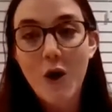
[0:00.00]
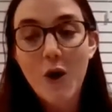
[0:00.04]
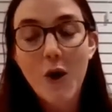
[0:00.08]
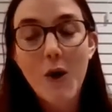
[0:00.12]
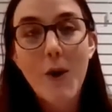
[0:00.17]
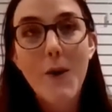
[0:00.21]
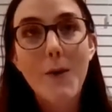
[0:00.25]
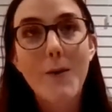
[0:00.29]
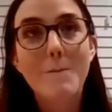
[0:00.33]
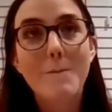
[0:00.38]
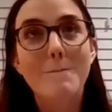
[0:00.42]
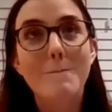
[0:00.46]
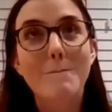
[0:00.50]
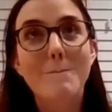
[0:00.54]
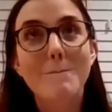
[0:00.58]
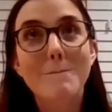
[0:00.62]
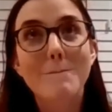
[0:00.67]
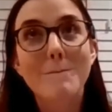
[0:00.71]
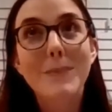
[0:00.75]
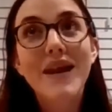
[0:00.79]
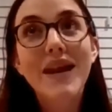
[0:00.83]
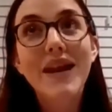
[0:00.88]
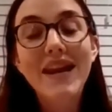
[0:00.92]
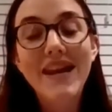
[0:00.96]

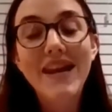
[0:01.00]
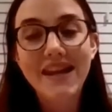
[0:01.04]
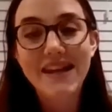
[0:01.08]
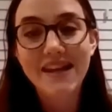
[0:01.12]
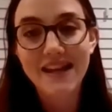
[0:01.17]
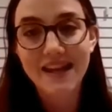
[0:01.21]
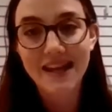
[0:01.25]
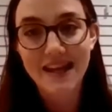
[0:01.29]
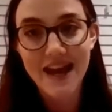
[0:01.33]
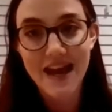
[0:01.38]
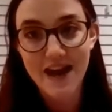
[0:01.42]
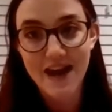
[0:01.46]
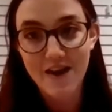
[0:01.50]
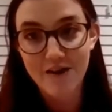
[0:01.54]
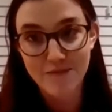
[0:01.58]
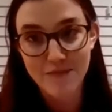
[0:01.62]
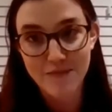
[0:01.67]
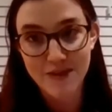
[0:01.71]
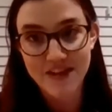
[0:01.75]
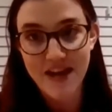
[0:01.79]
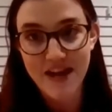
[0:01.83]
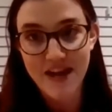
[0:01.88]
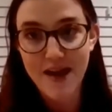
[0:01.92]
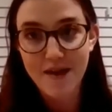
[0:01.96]
completely out of my
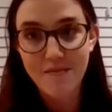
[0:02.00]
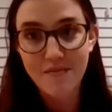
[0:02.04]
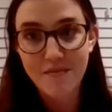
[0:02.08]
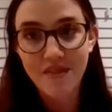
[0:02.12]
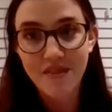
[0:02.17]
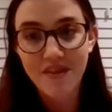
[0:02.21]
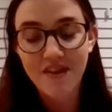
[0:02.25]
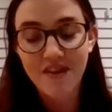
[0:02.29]
depth.